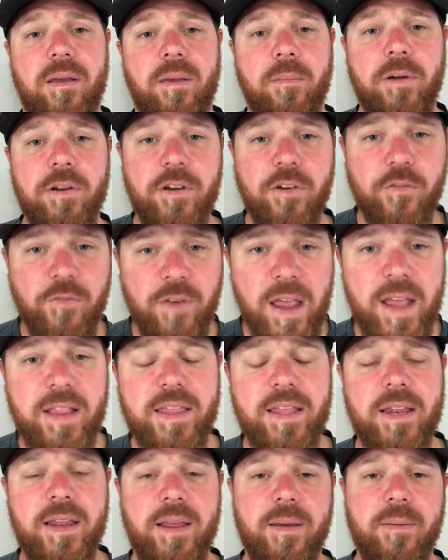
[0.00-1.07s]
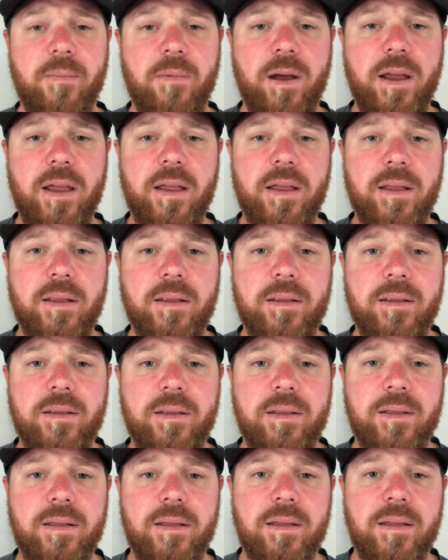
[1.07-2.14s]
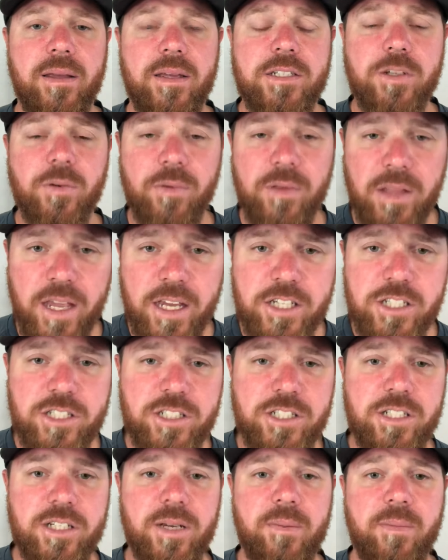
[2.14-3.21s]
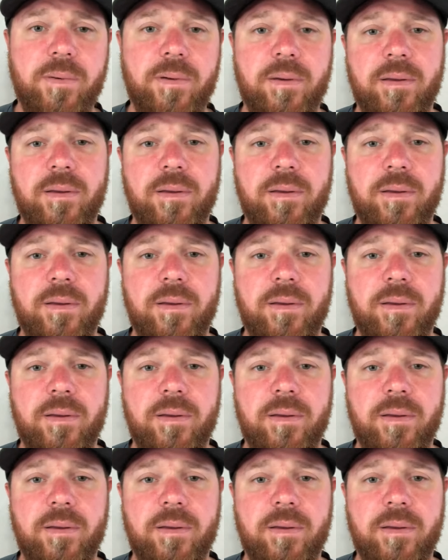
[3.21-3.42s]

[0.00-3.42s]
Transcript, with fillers: putting your faith in Him, right? It's a relationship,